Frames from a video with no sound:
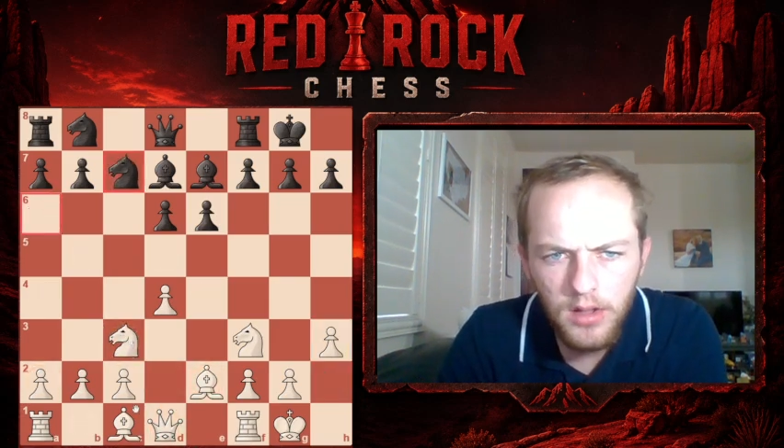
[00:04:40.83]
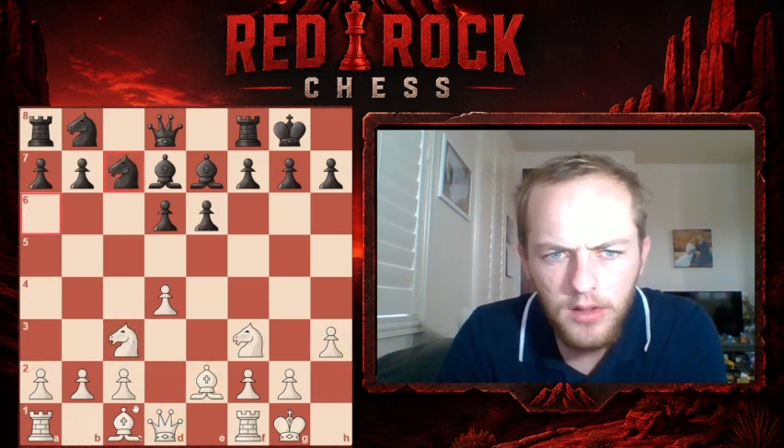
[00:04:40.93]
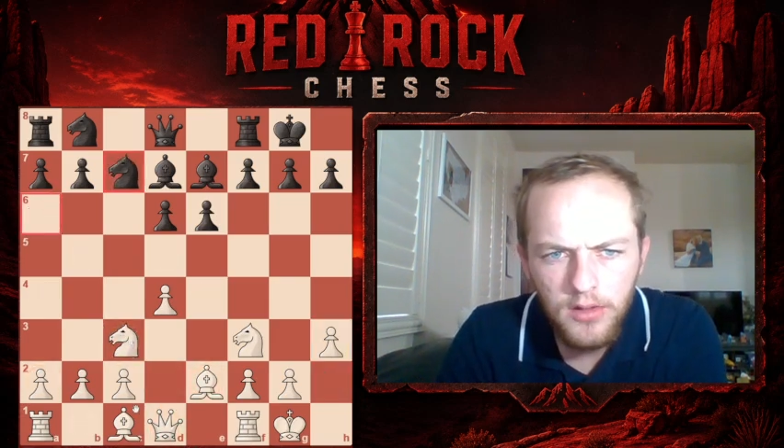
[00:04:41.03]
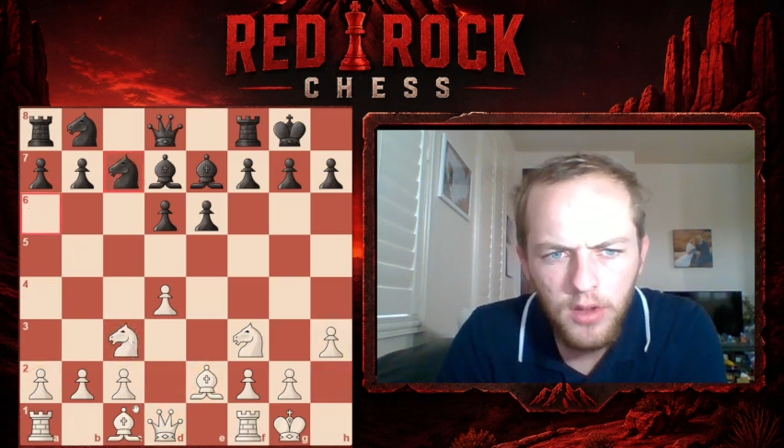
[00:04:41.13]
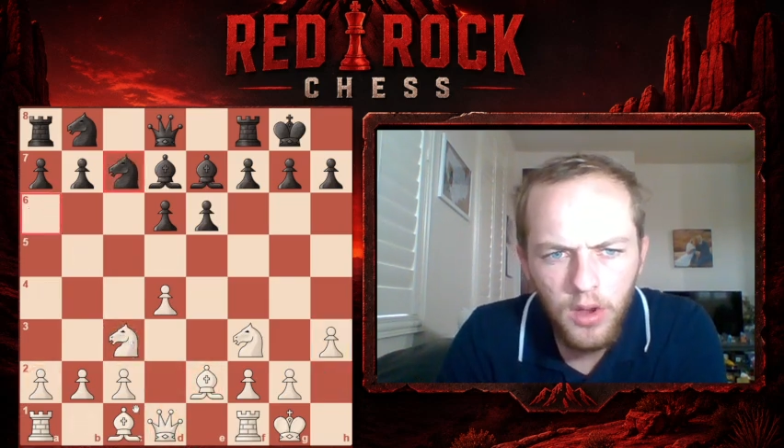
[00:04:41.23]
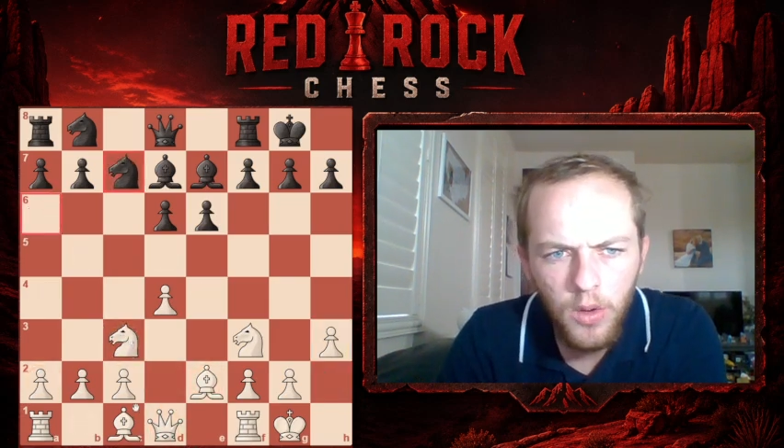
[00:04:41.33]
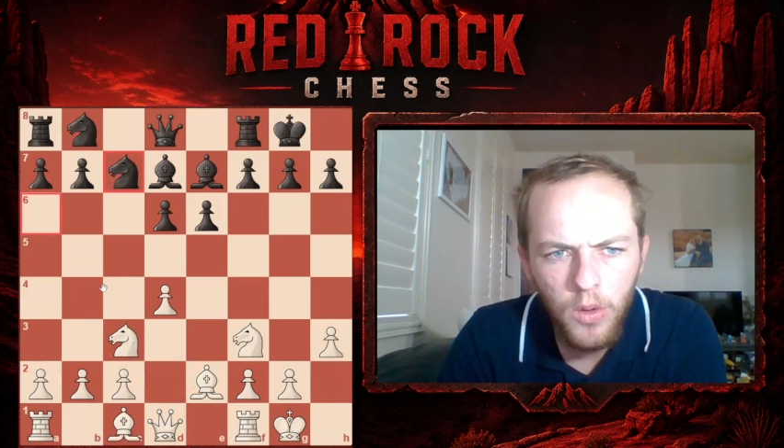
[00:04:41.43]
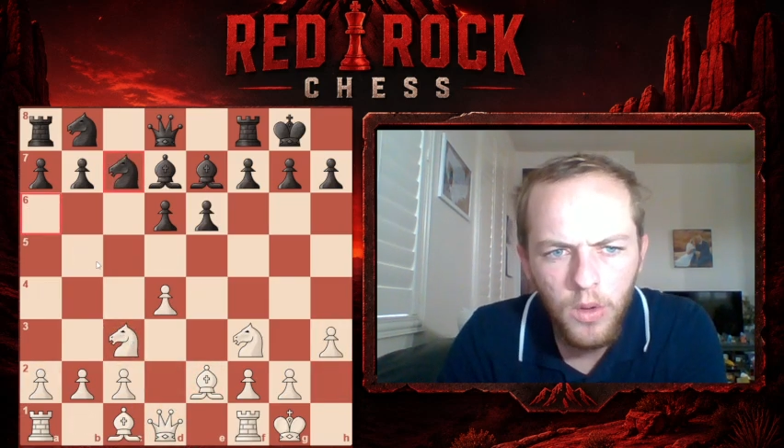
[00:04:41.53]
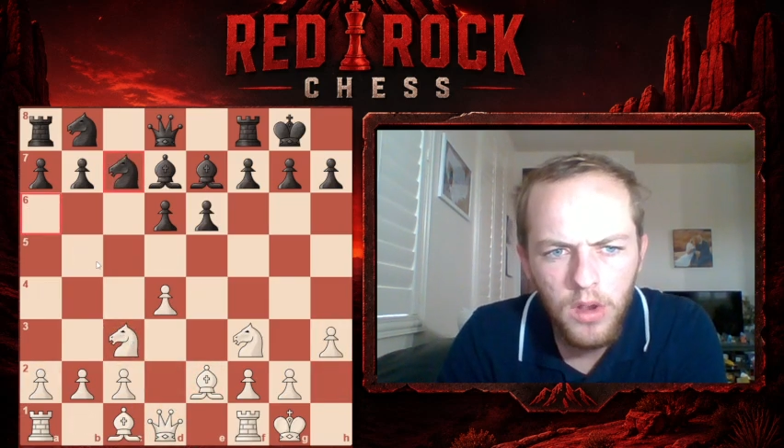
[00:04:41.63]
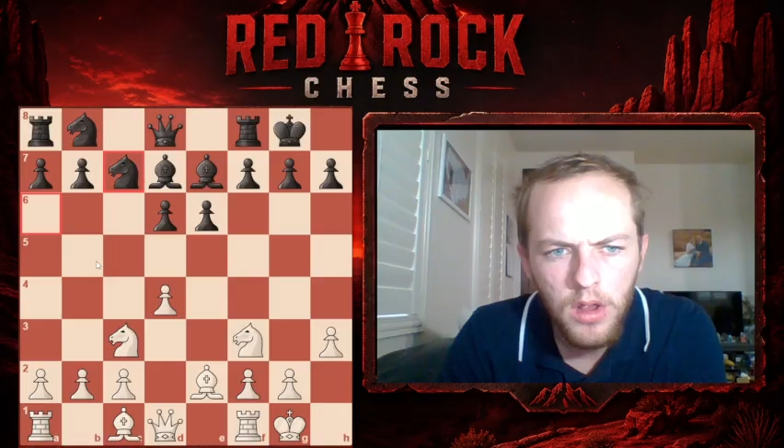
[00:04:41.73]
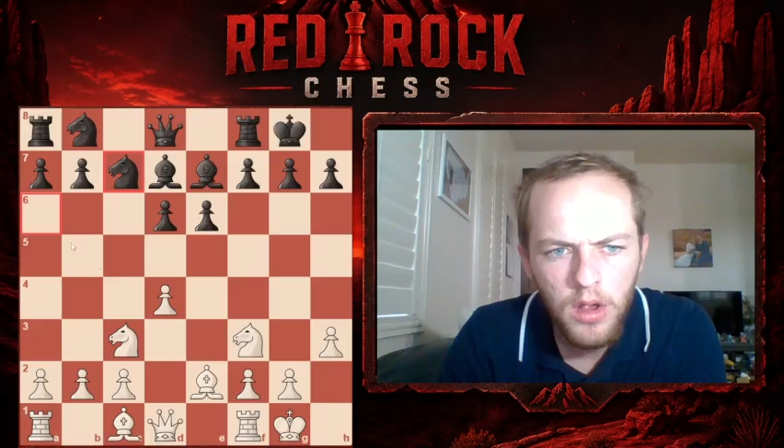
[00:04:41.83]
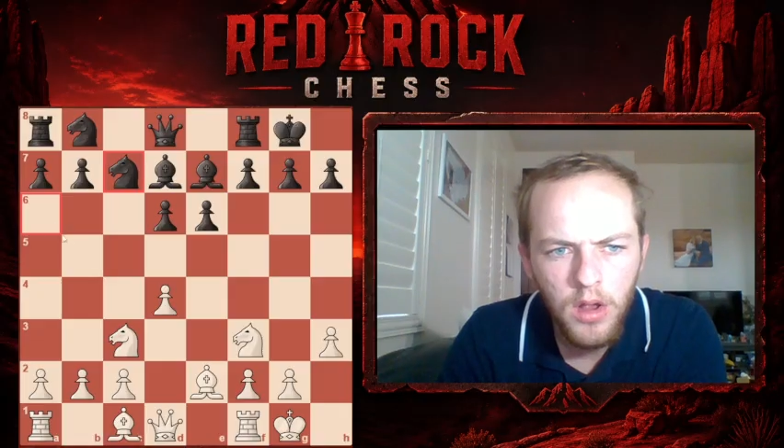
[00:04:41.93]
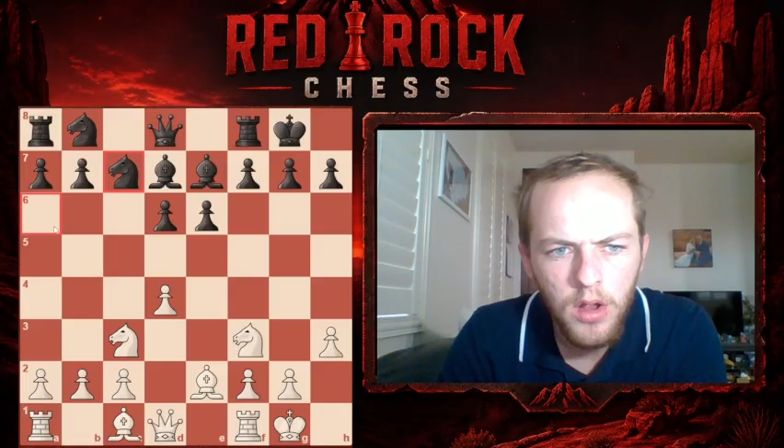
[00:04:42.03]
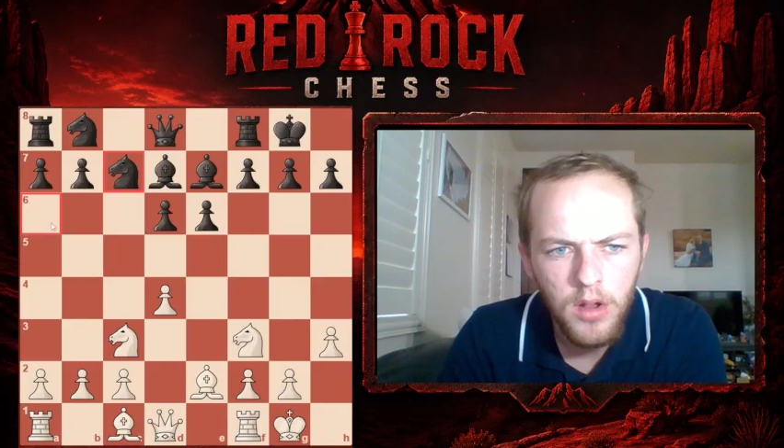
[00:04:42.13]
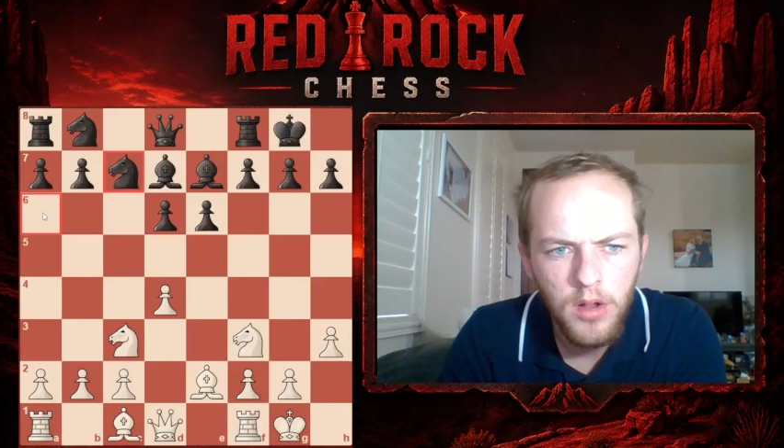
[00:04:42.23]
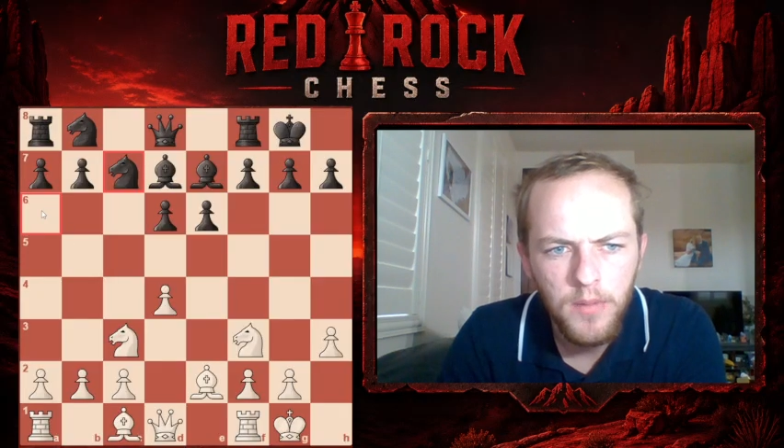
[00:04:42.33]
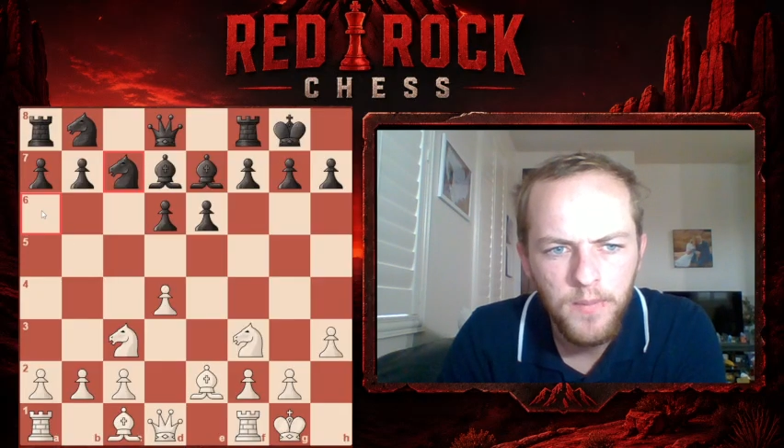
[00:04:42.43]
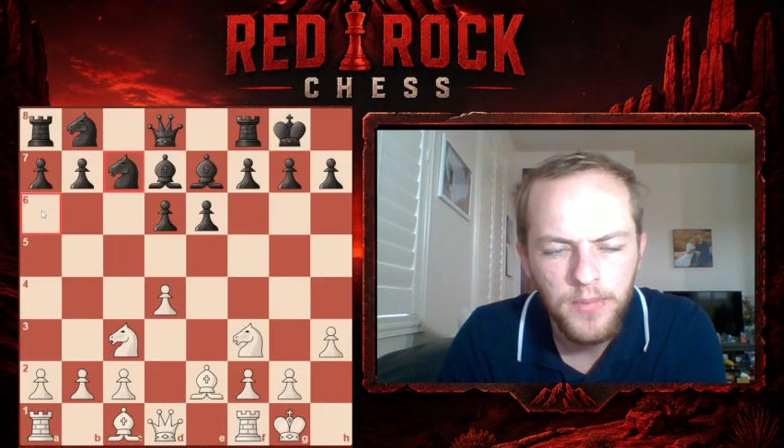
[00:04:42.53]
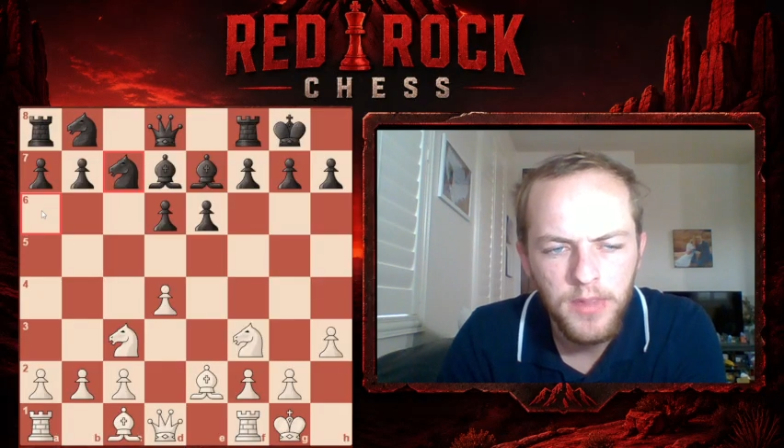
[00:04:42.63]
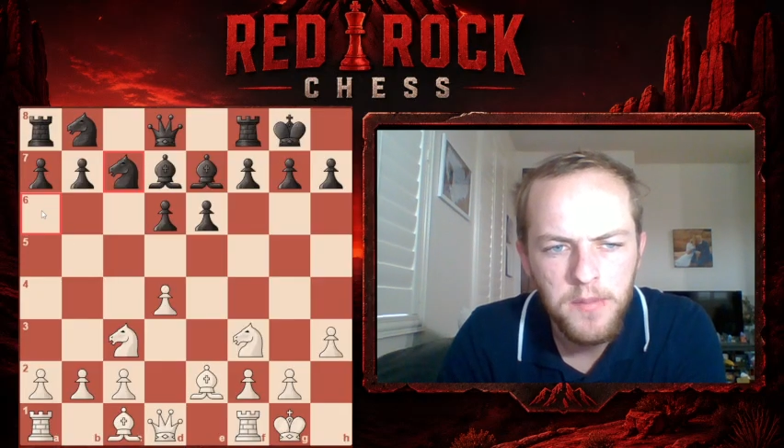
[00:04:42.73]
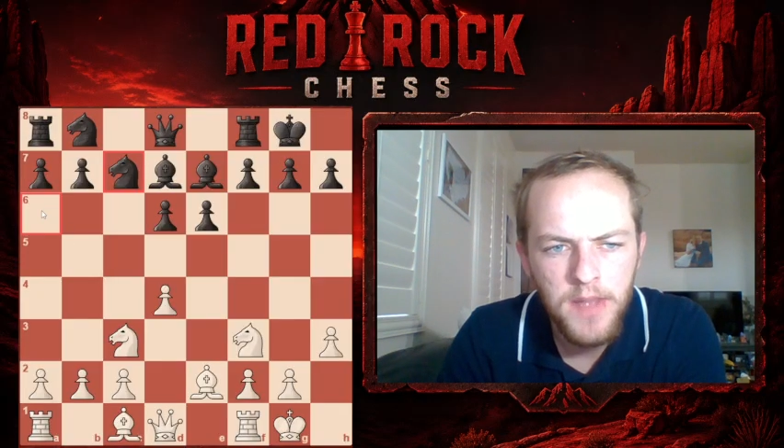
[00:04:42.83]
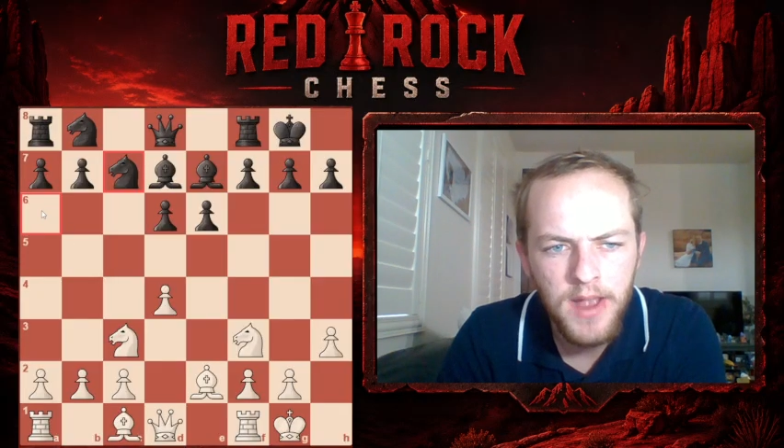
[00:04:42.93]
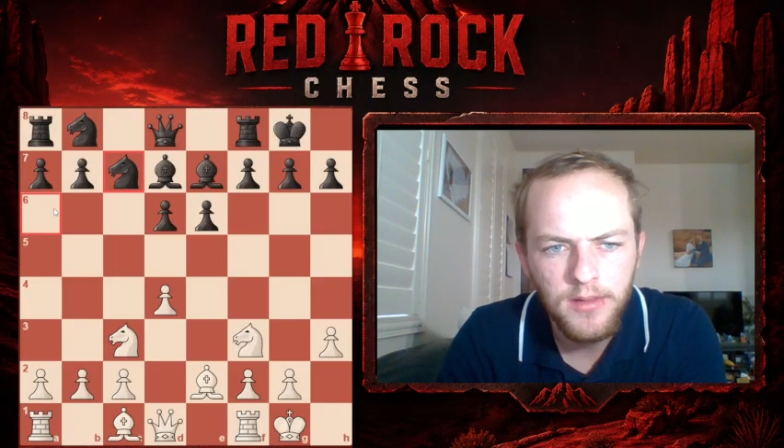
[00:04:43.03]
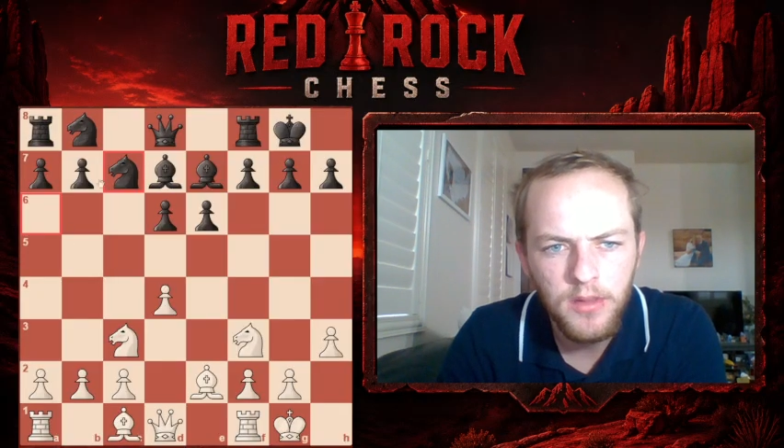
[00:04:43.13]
So the max